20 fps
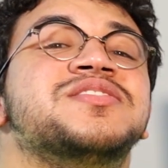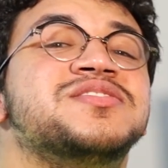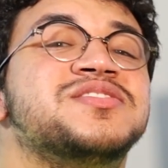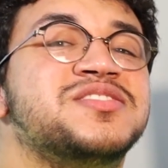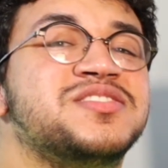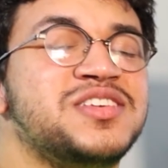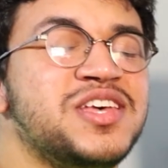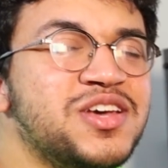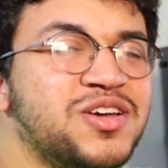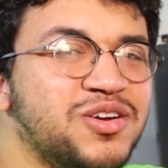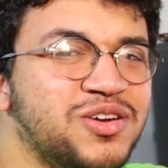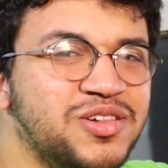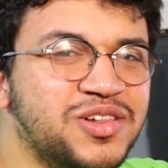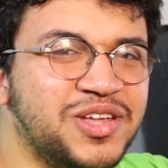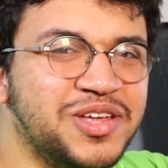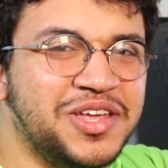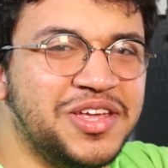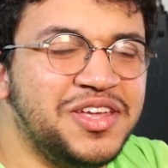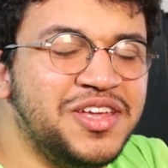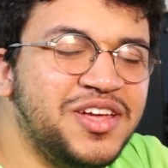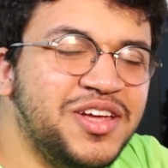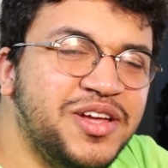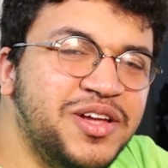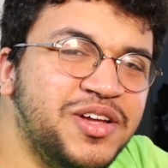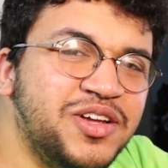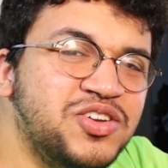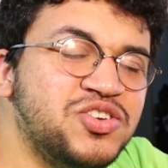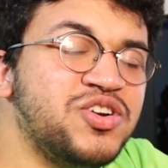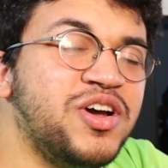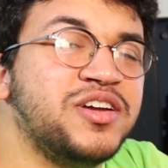secretly
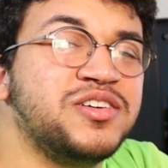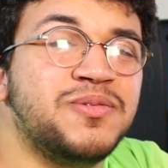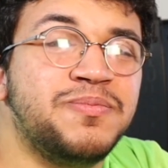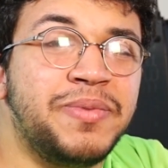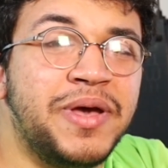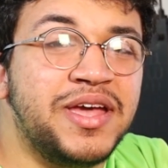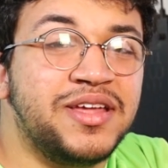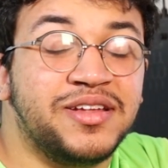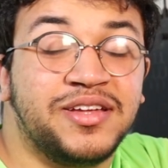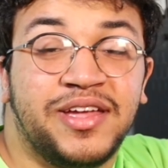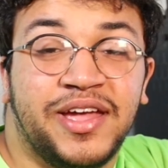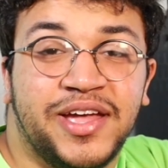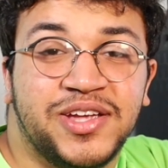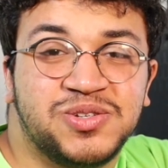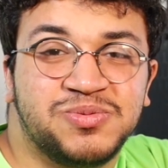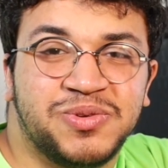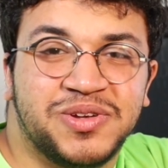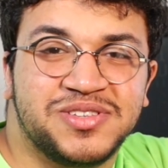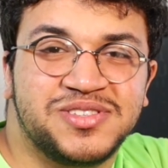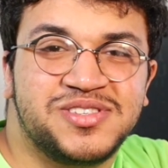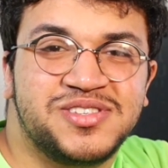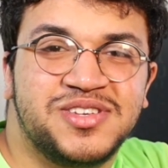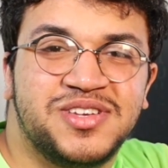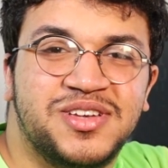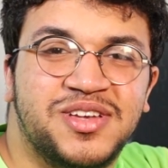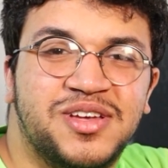trying to bait engagement.